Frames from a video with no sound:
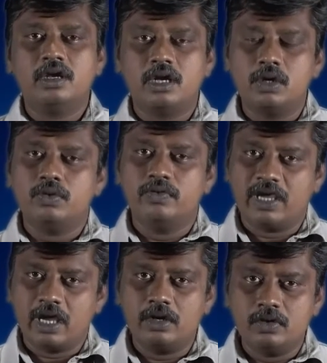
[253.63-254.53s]
Now
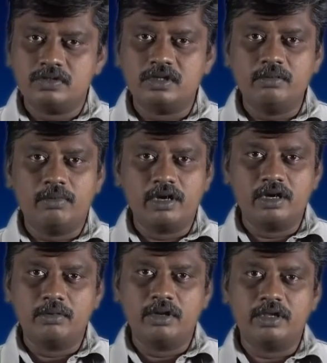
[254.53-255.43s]
we can use the
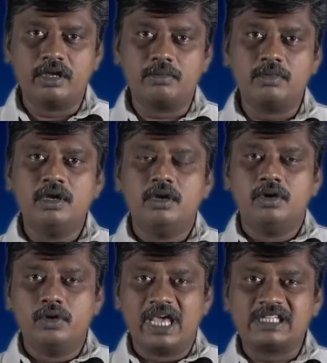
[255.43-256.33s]
binomial theorem
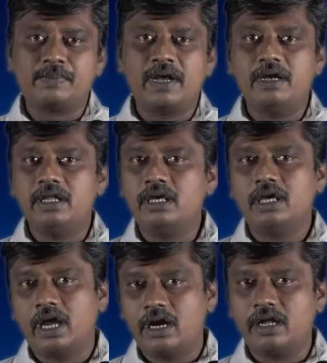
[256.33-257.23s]
to expand the
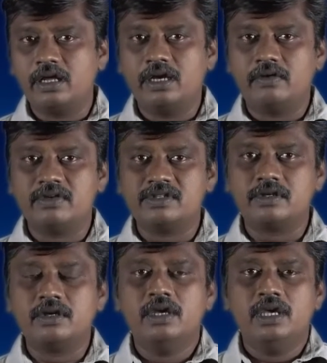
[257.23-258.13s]
entire
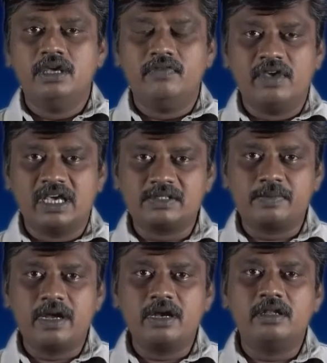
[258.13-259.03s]
equation. If we
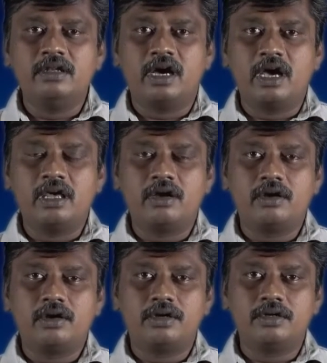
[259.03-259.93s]
expand, the higher
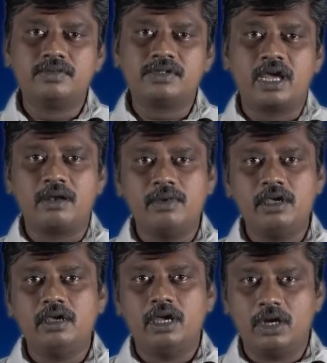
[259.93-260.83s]
order terms can
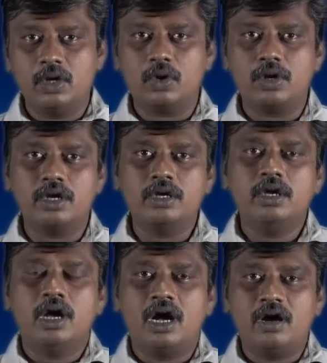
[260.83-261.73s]
be ignored.
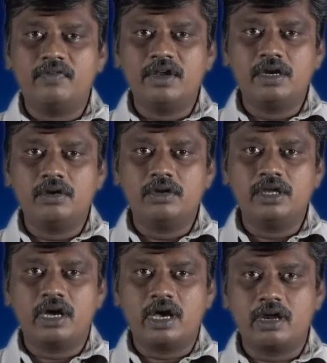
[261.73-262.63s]
After ignoring
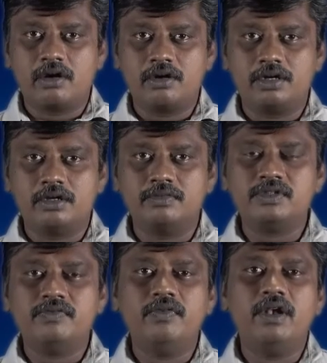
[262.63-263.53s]
the higher order
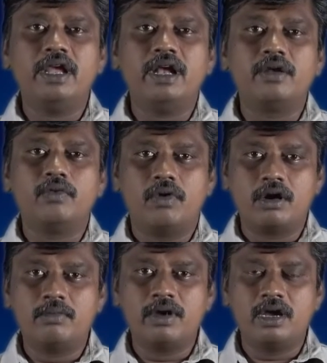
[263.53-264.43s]
terms, we will get
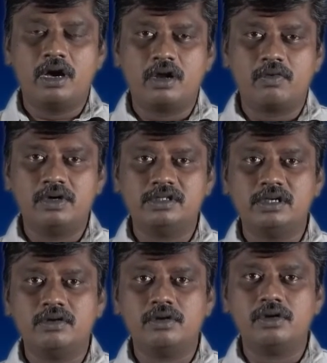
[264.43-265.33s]
1 by R1 is
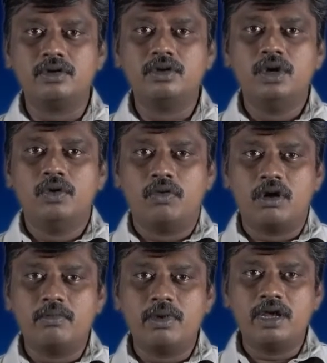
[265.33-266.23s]
equal to
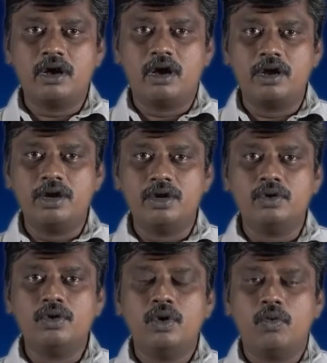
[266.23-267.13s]
1 by R
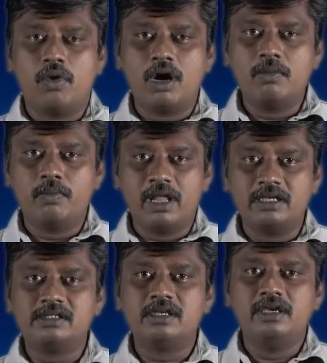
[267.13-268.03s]
into 1
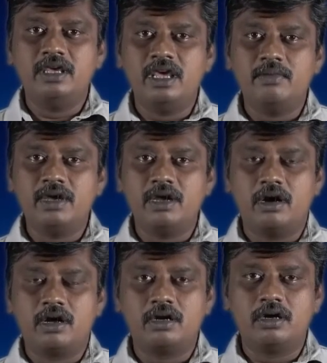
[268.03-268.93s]
plus A by
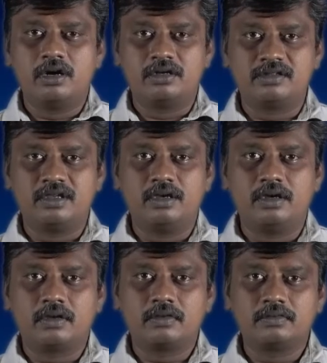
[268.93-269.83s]
R cos
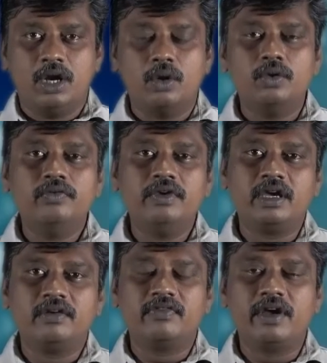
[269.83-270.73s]
theta. Now we
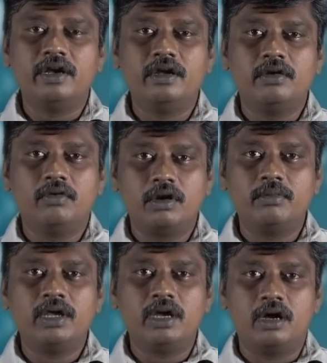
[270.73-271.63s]
can find
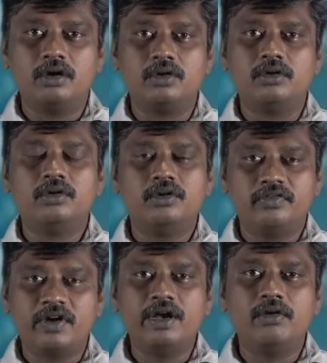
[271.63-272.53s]
1 by R2.
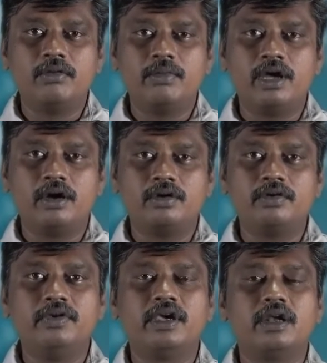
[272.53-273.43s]
To find 1 by
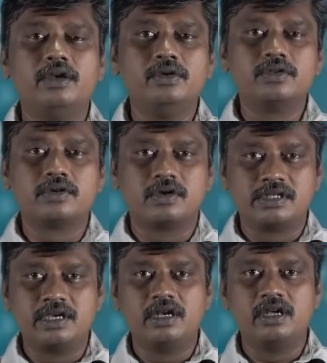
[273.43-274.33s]
R2, we can use
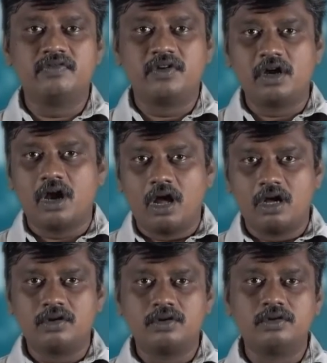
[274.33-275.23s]
cosine law for
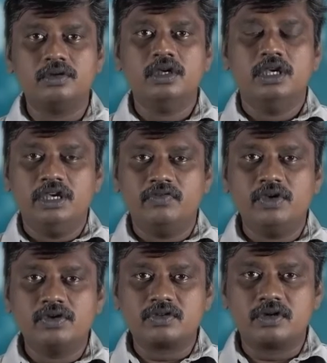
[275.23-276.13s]
R2. If
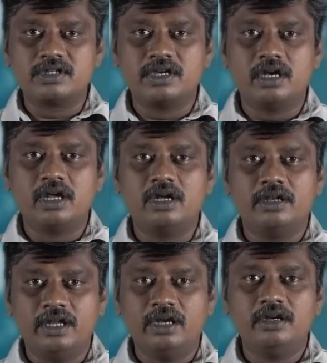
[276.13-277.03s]
we use cosine law,
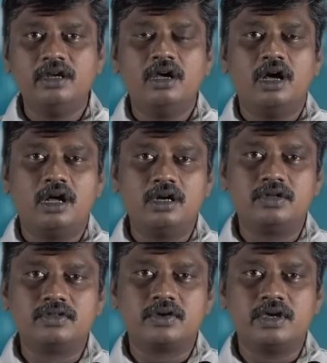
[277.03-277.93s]
then
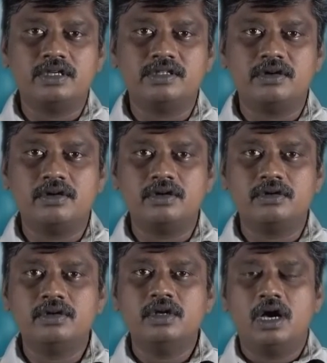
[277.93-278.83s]
R2 square is equal
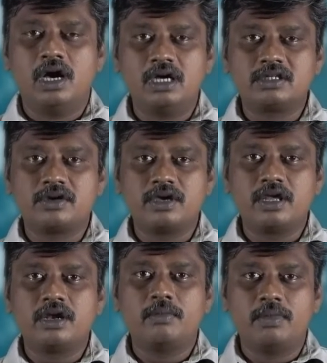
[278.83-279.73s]
to R
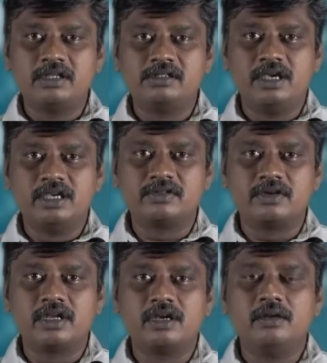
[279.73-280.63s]
square plus A
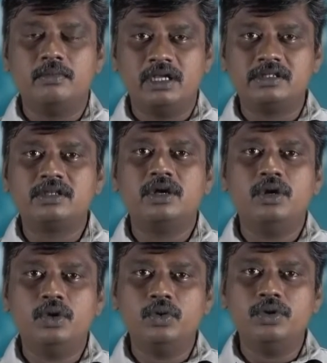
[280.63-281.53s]
square plus
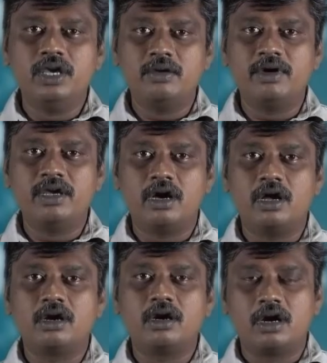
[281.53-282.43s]
2A by
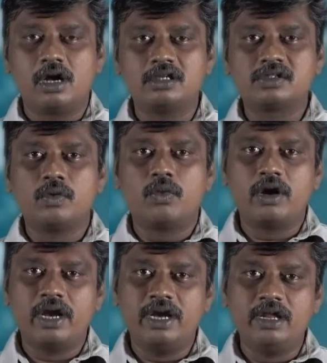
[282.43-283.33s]
R cos
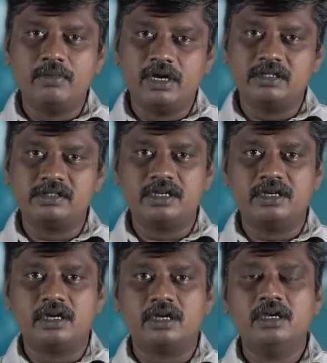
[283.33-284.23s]
180 minus
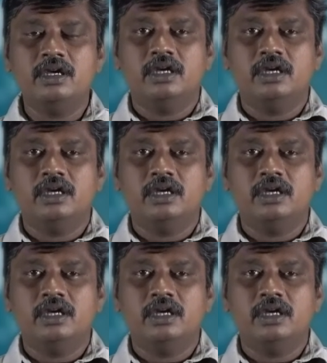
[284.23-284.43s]
theta.